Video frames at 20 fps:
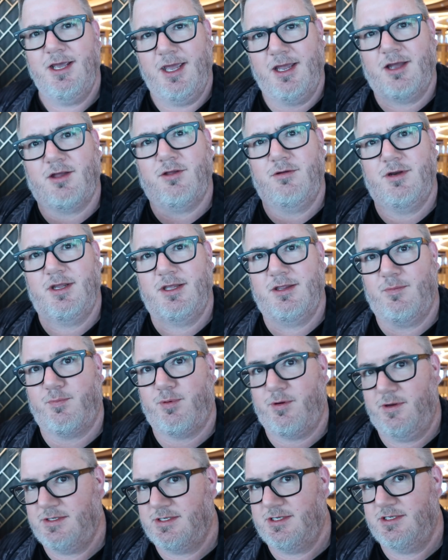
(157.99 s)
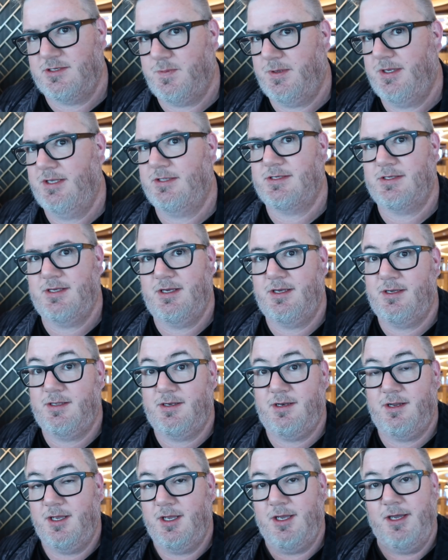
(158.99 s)
including the Princess pizza,
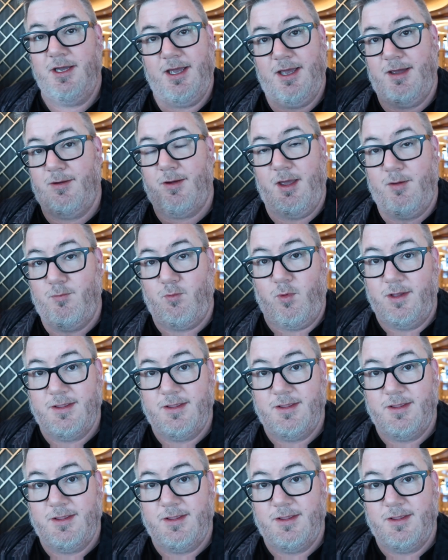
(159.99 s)
and